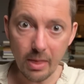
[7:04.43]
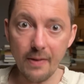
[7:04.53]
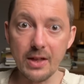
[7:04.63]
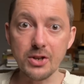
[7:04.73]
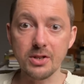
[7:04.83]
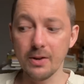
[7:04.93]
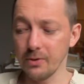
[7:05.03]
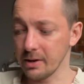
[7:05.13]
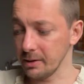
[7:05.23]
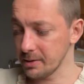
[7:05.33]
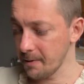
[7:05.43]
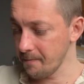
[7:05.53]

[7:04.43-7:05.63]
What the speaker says: They're just difficult.